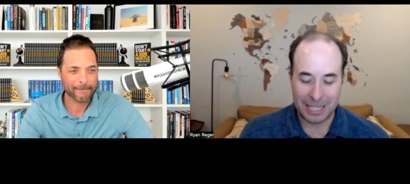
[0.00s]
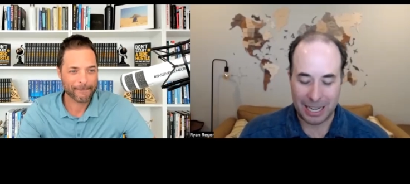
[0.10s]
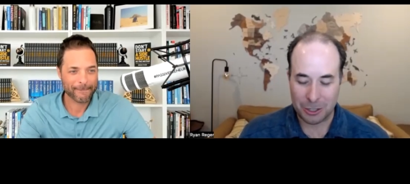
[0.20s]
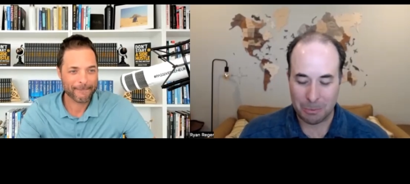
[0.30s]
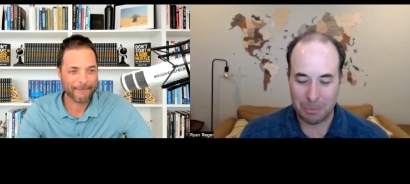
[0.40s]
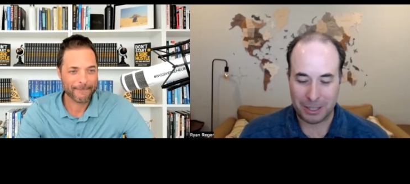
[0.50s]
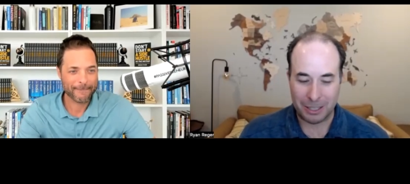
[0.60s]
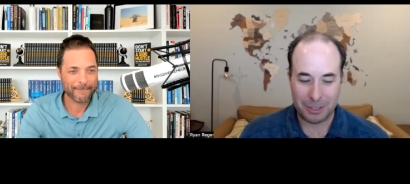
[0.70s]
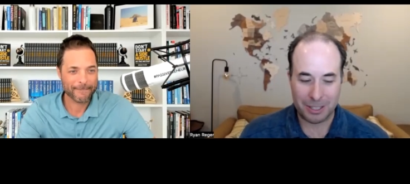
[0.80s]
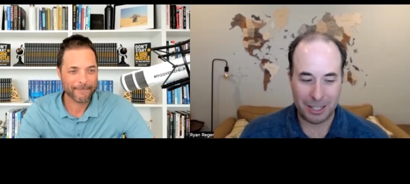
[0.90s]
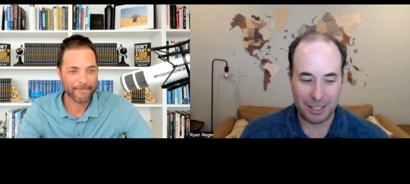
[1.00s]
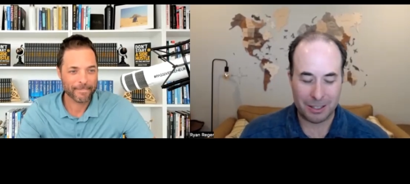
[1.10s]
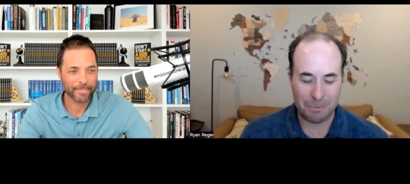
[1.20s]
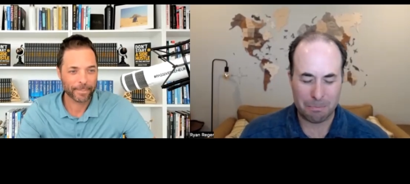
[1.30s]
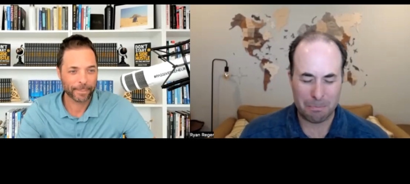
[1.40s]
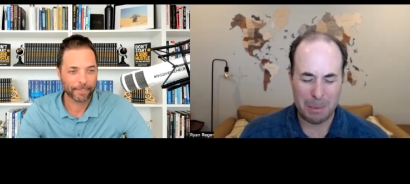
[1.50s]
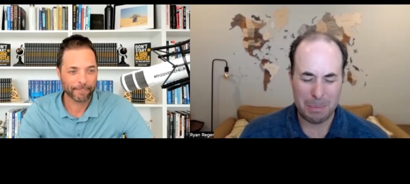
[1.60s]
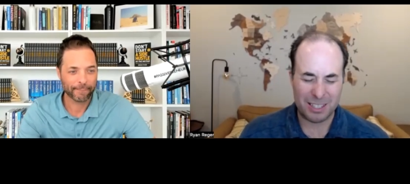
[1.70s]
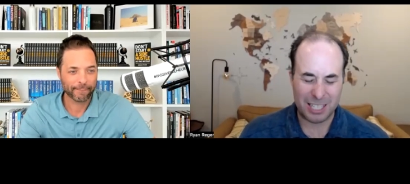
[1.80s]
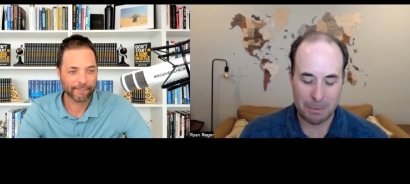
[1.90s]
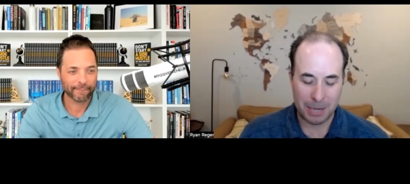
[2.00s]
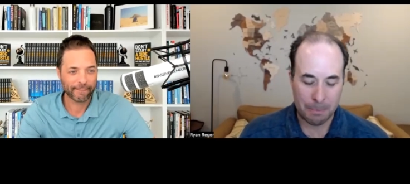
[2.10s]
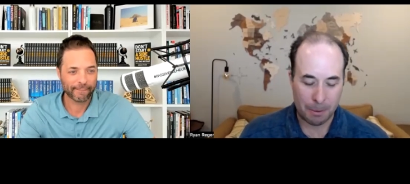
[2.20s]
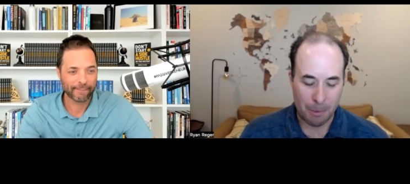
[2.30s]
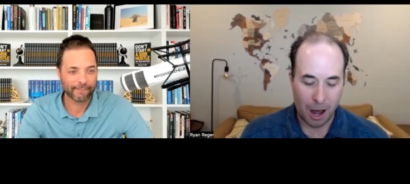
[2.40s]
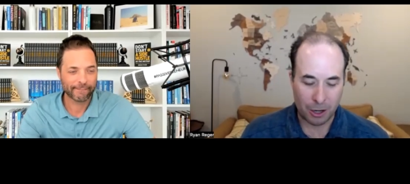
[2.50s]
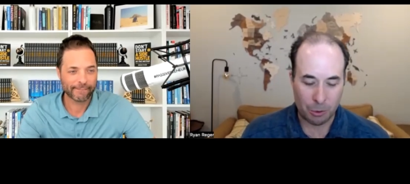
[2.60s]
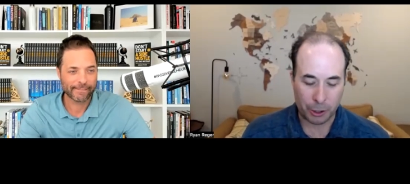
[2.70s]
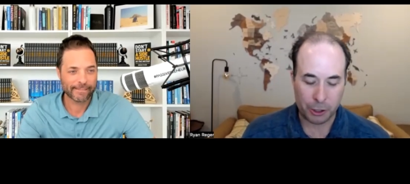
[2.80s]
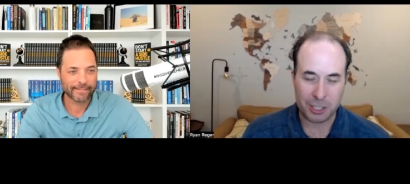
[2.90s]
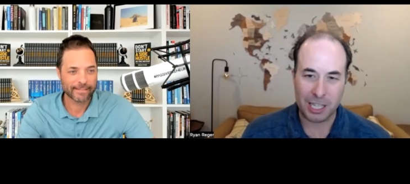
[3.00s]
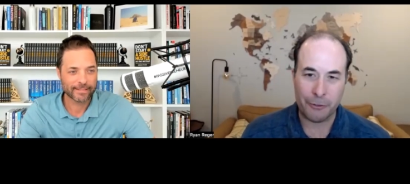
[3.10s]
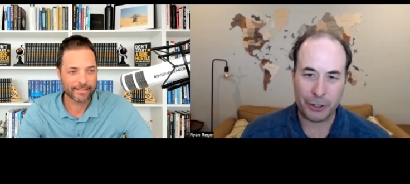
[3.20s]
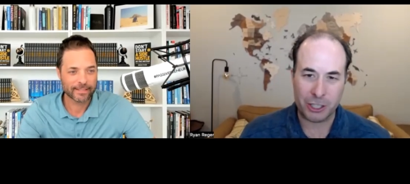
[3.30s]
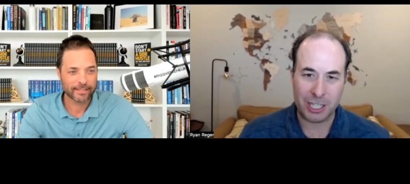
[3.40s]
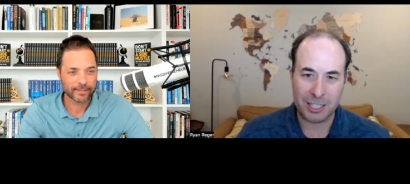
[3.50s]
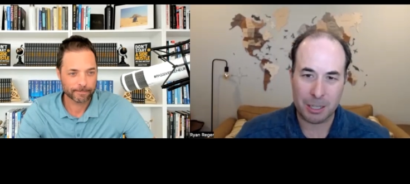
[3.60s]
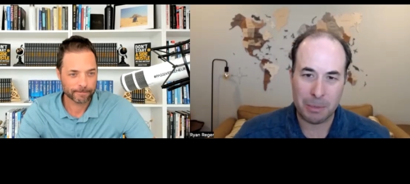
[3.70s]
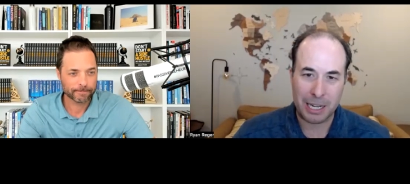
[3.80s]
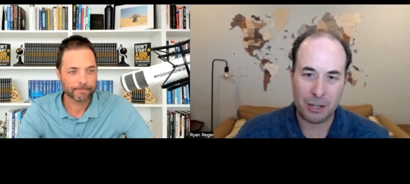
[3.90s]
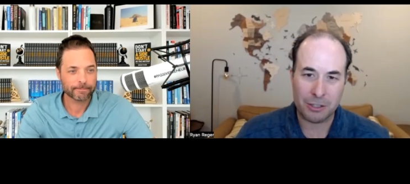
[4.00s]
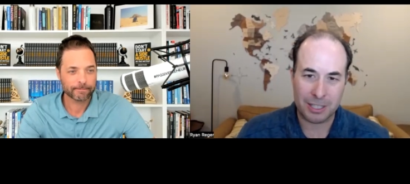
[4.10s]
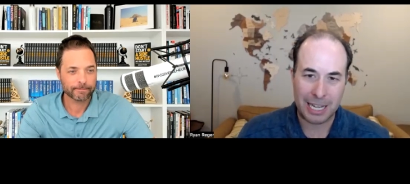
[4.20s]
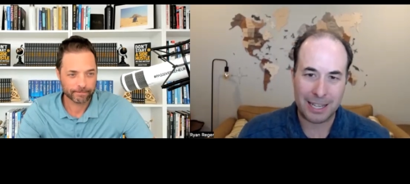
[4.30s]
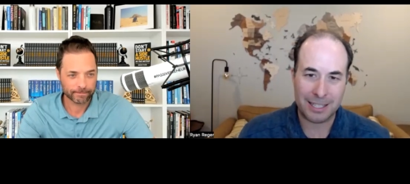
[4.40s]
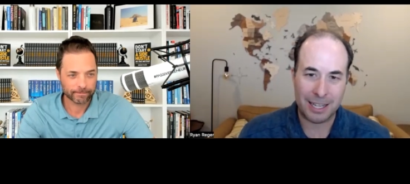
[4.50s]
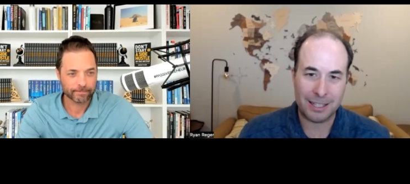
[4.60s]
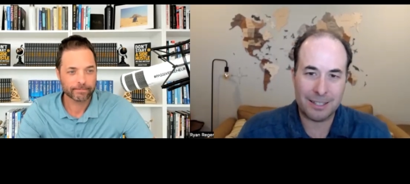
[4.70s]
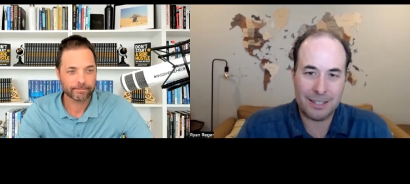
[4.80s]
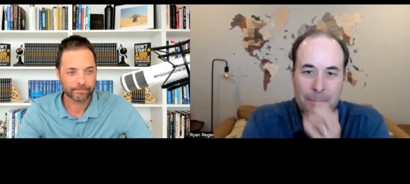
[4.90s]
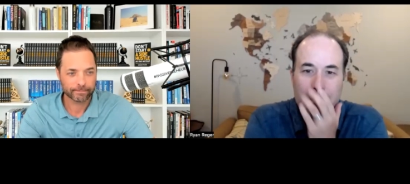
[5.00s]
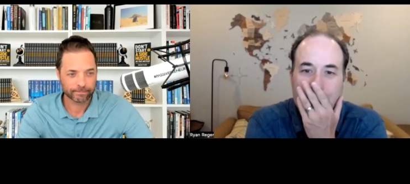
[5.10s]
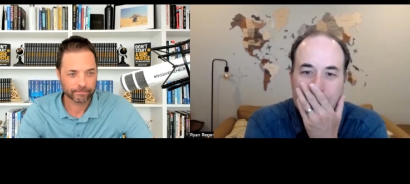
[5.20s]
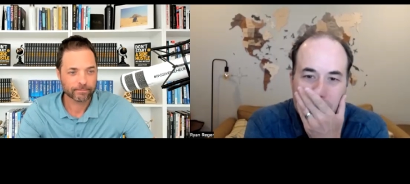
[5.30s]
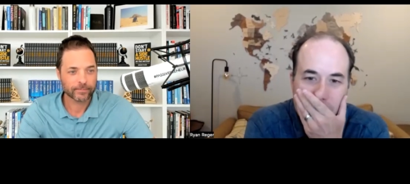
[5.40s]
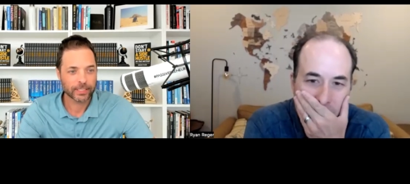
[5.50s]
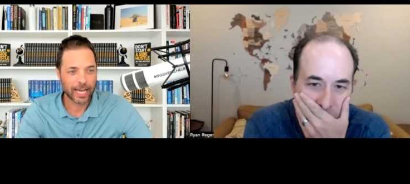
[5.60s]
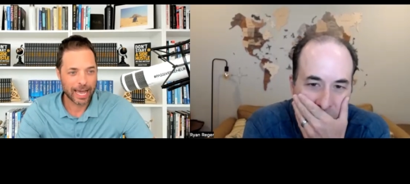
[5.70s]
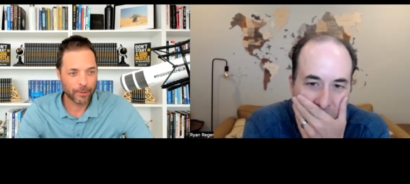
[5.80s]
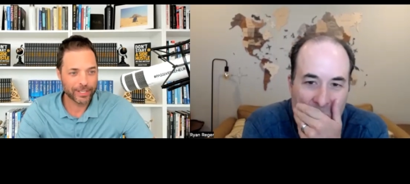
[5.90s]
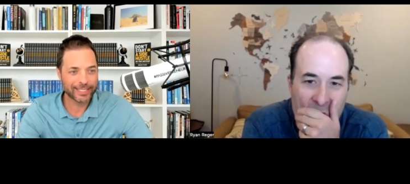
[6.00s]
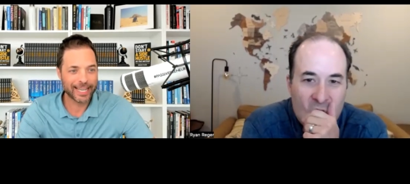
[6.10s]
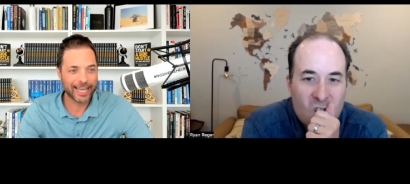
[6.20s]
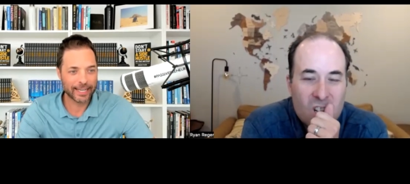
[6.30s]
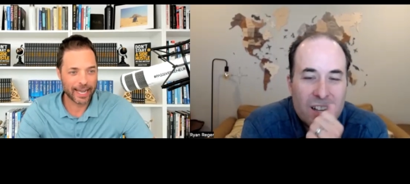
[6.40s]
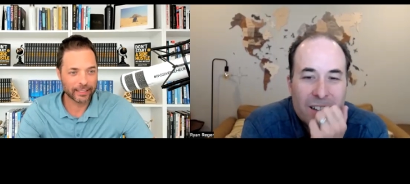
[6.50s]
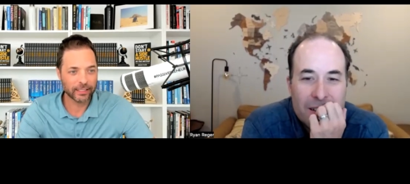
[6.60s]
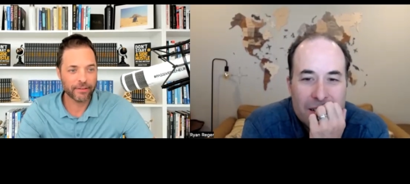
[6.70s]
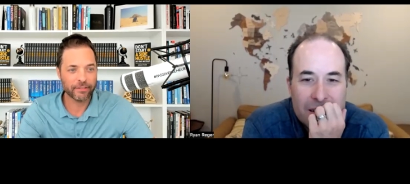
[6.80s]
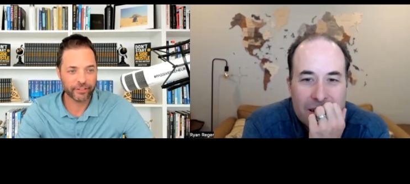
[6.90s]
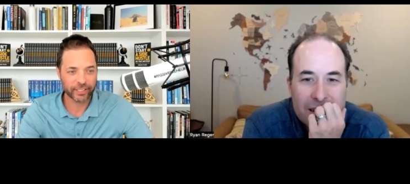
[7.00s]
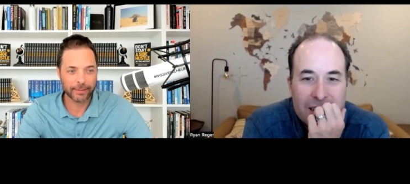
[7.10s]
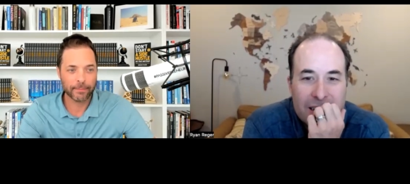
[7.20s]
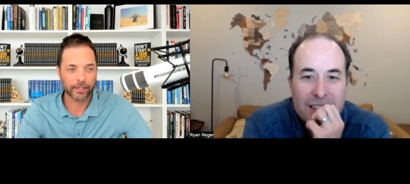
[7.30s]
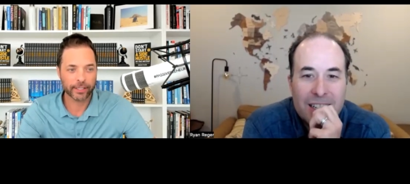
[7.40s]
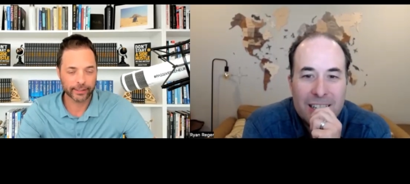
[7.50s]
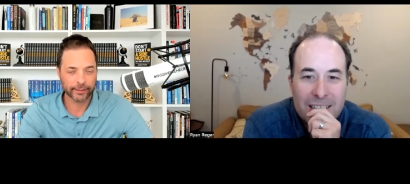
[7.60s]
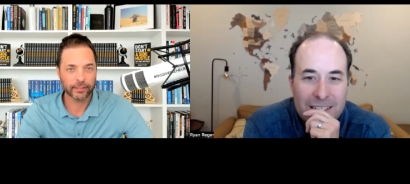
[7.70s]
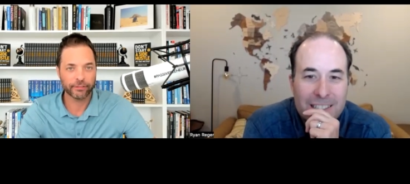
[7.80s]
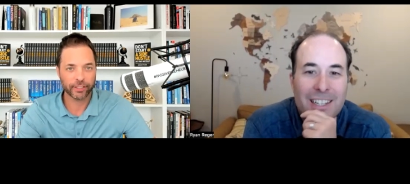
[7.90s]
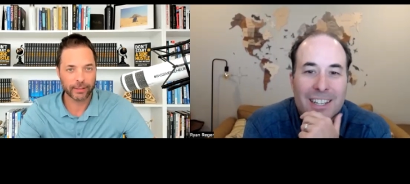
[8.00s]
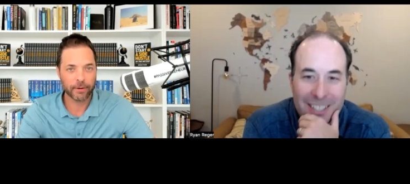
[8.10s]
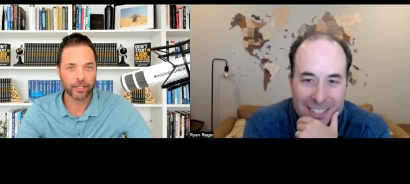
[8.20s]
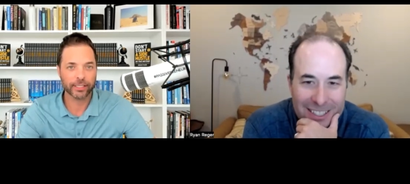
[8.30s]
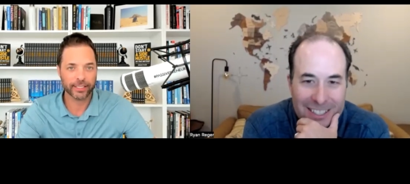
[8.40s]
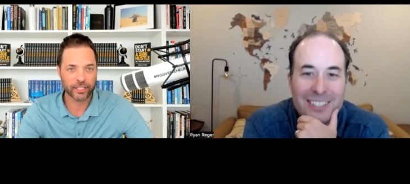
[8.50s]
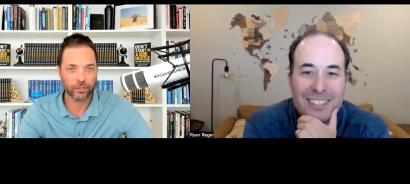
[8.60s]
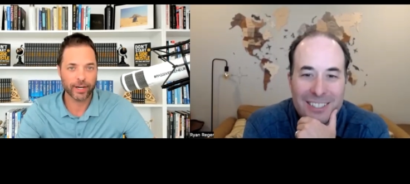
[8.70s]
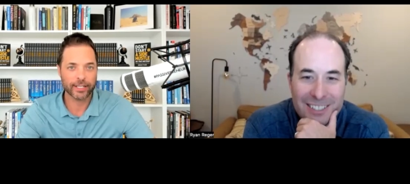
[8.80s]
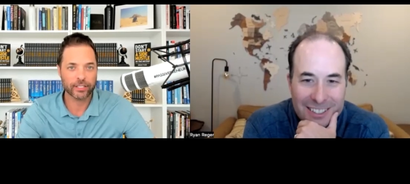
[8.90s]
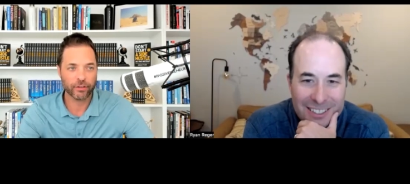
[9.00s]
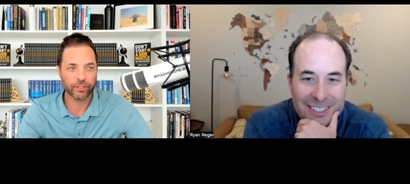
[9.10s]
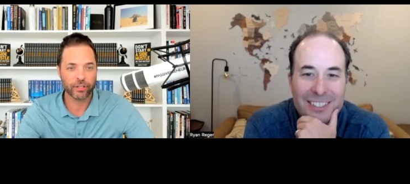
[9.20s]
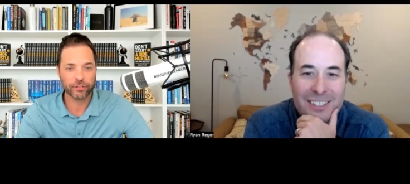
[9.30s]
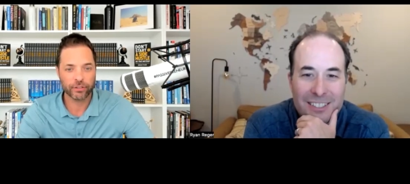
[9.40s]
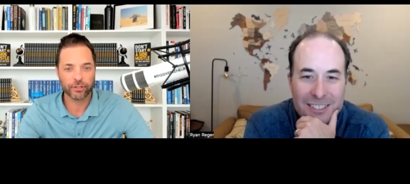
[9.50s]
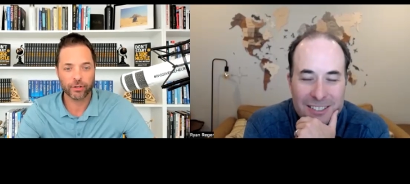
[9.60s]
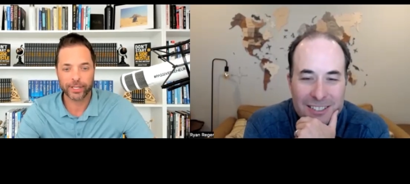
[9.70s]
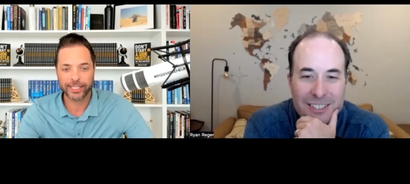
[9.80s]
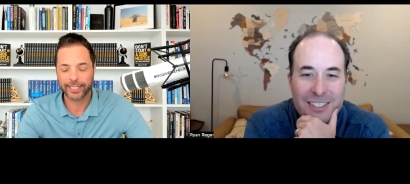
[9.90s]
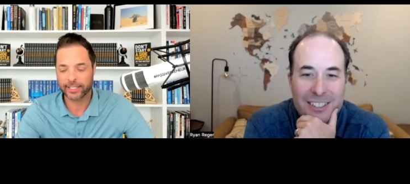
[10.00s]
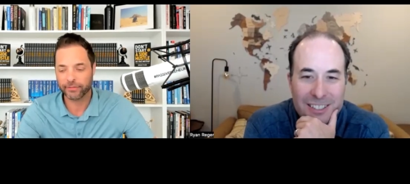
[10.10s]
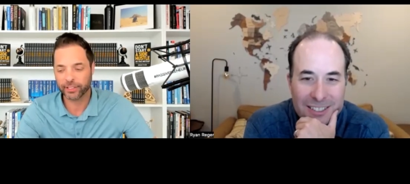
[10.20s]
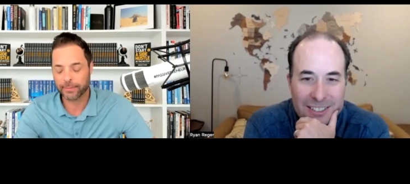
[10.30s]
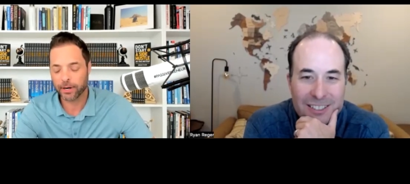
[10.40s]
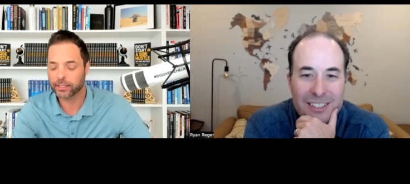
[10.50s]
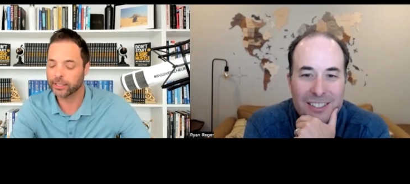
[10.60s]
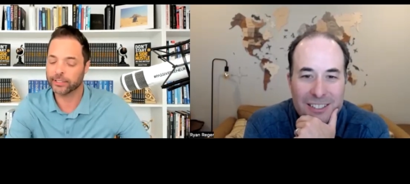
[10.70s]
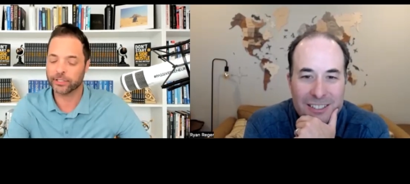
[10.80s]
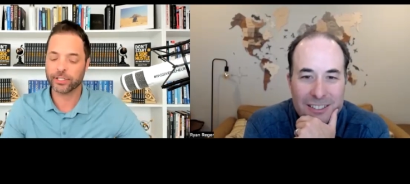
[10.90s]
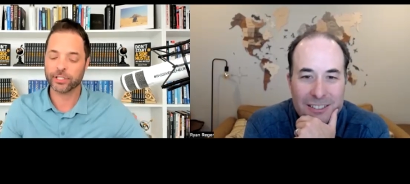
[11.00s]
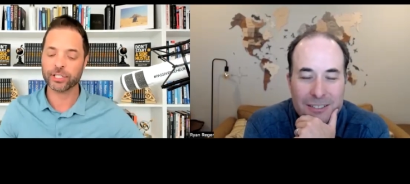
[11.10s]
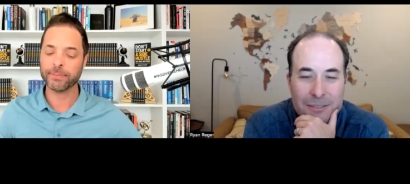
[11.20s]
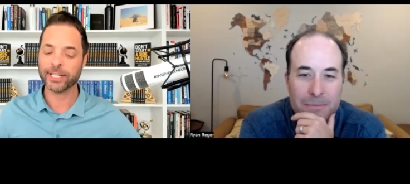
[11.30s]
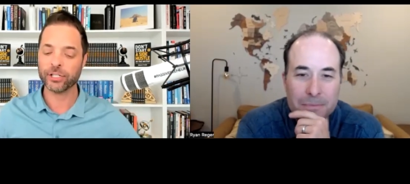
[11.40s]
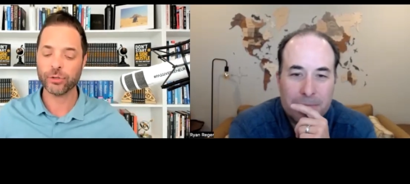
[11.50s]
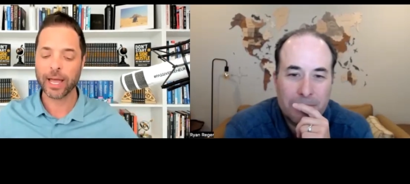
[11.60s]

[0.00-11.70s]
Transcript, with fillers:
Speaker 1: potential but there was is it maybe the same type of model where you're just leveraging somebody else's assets
Speaker 2: I would say I love affiliate marketing. Affiliate yeah. marketing is great. So for those who don't know what that is, affiliate marketing ju- just means you